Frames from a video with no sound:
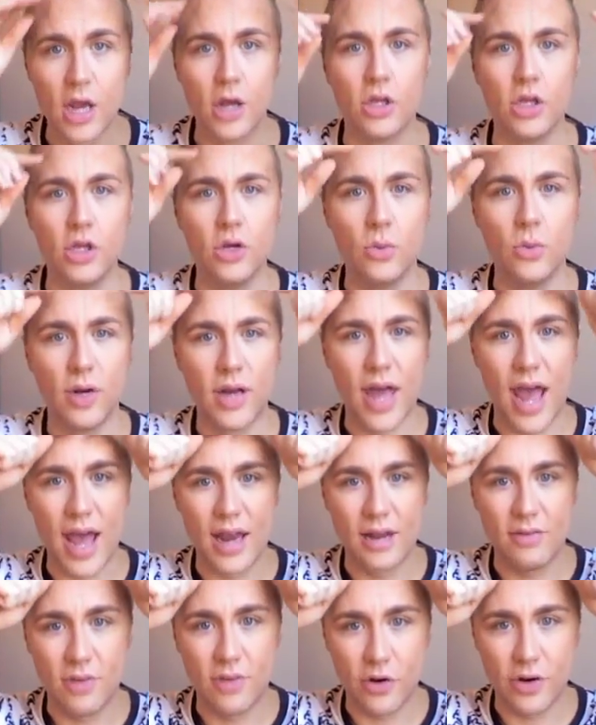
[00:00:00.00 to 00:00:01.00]
you would
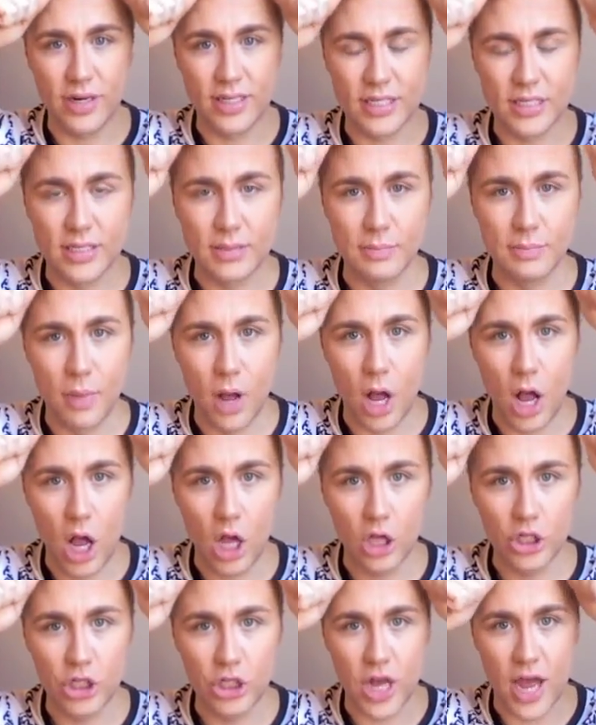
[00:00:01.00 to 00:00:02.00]
add a very
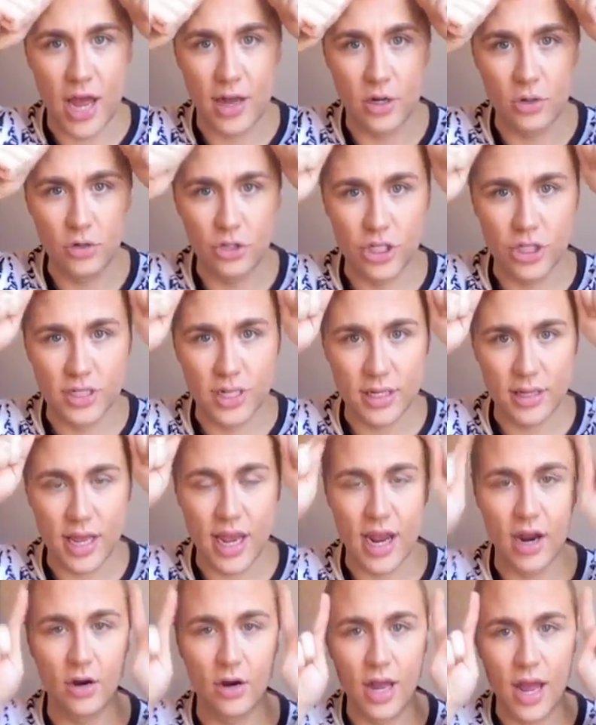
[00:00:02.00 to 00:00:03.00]
small shadow just at the
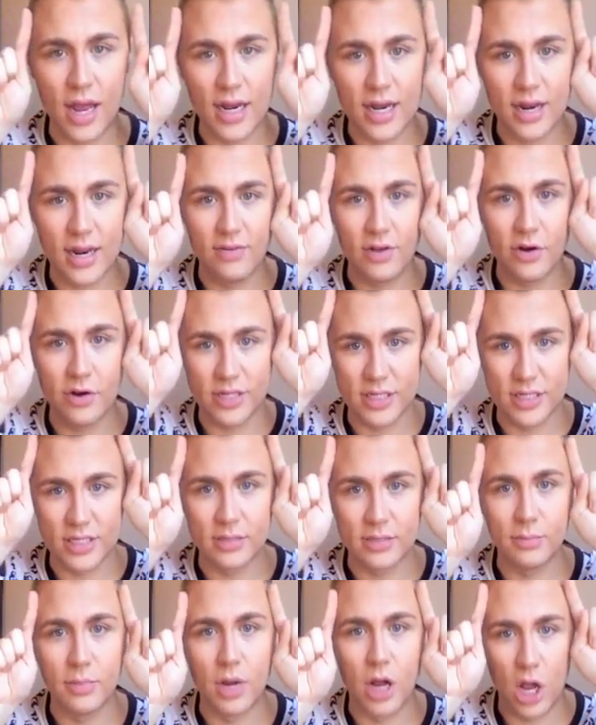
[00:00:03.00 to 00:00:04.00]
hairline and a very
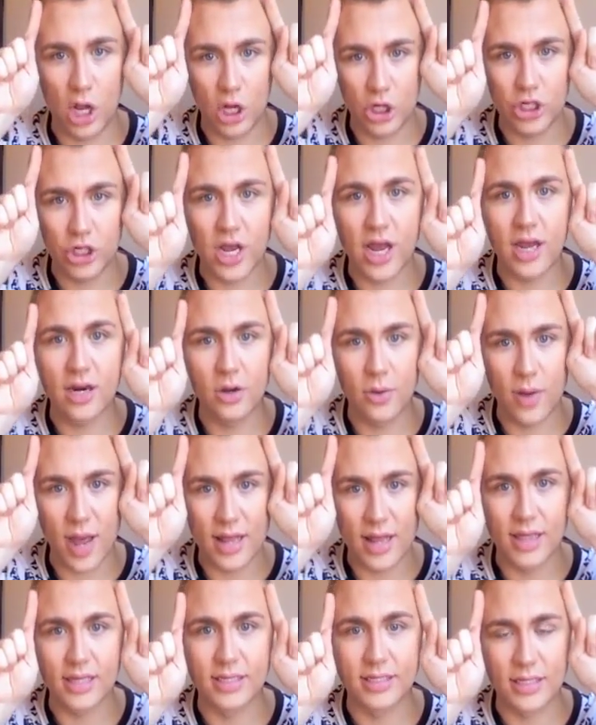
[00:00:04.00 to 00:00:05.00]
small shadow
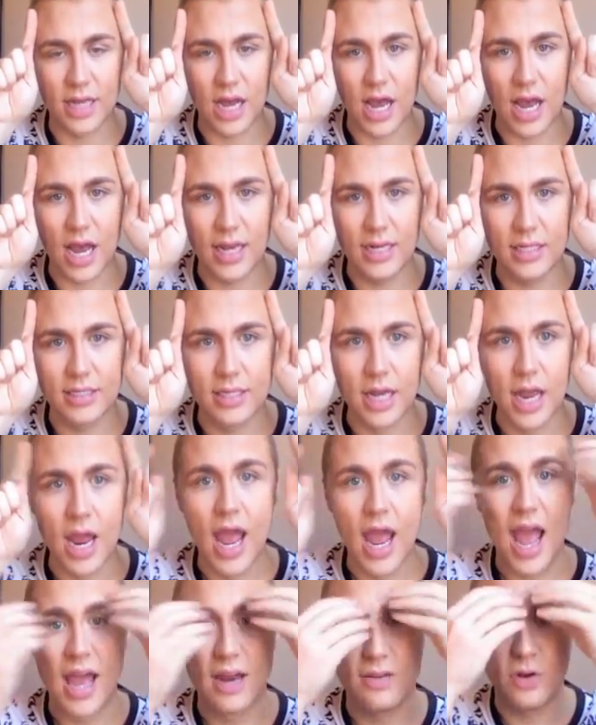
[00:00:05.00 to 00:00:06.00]
at the sides
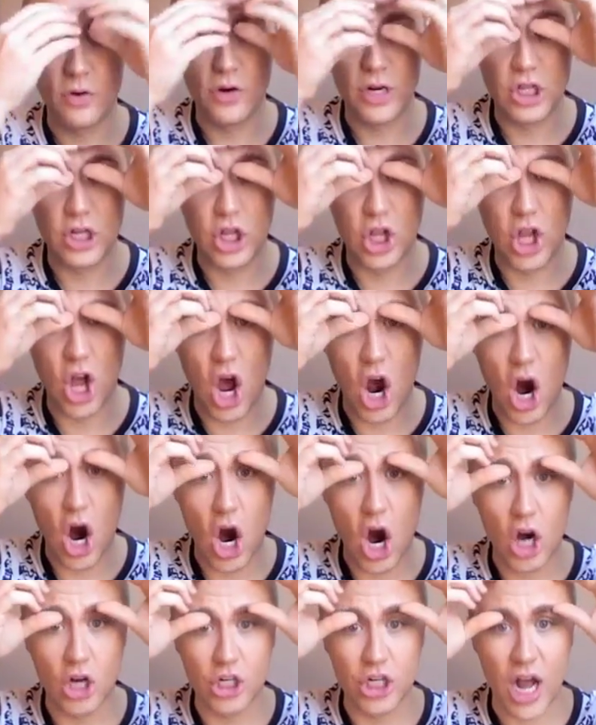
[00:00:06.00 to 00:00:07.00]
and a very
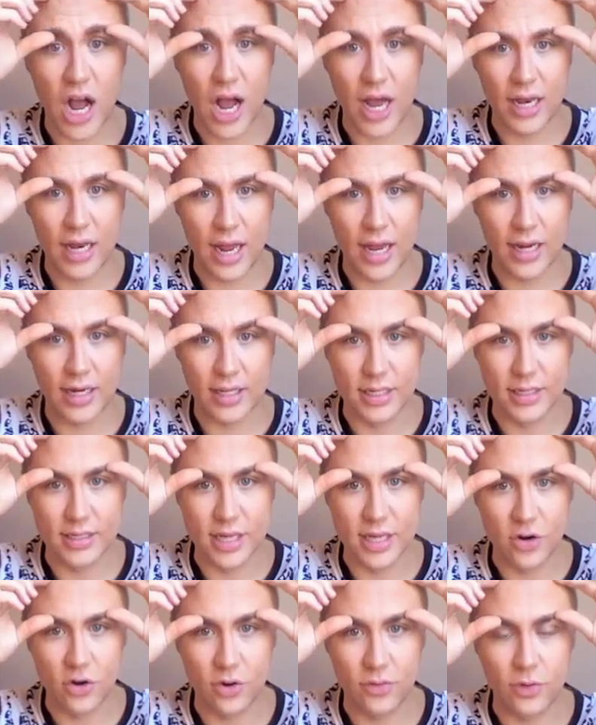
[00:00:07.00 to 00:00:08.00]
large highlight in the
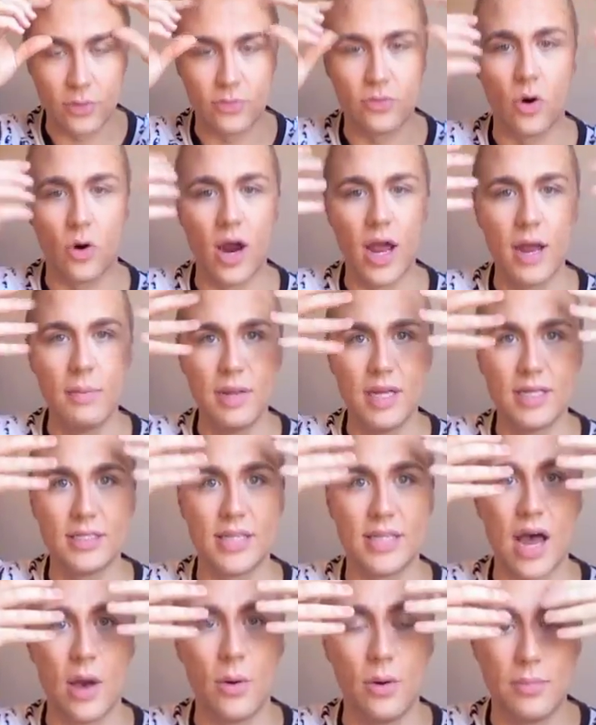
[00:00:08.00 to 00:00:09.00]
center of your forehead, because
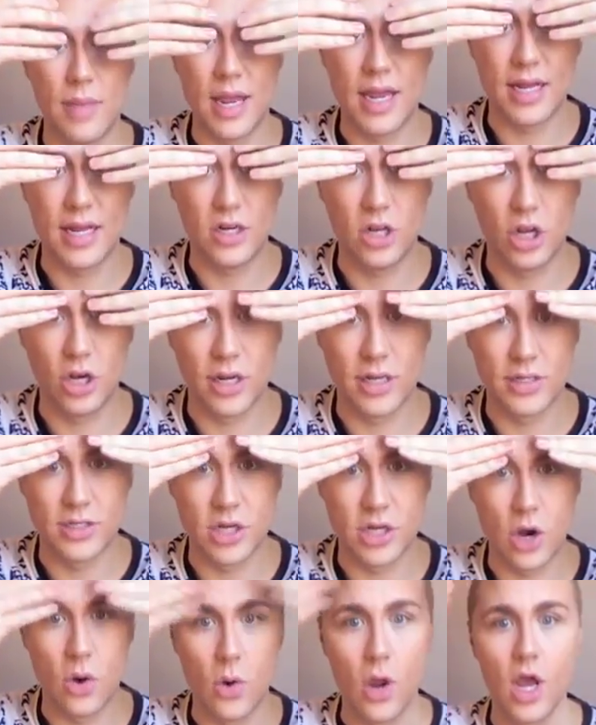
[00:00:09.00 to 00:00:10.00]
that would make it look as
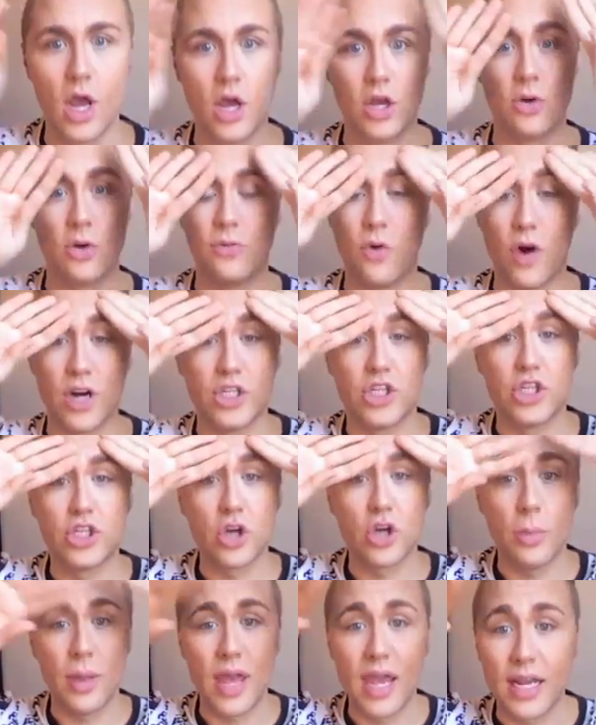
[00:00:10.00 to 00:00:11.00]
though your forehead's
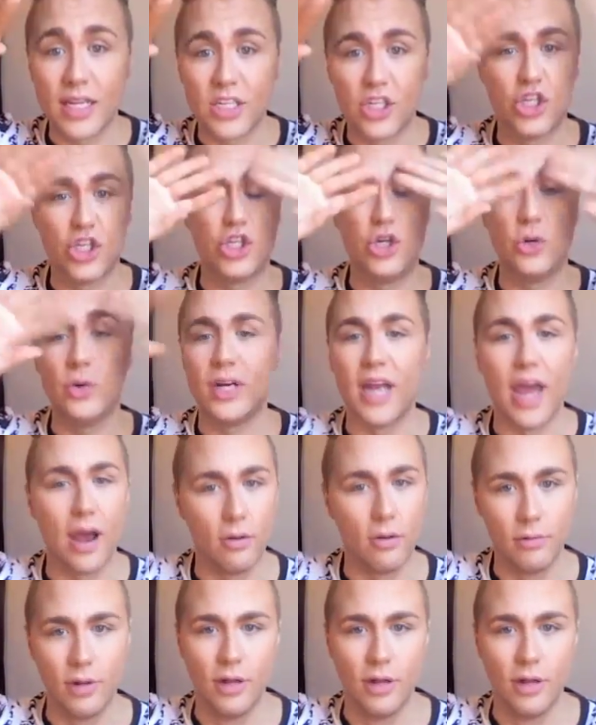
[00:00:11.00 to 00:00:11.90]
so big it's shooting out.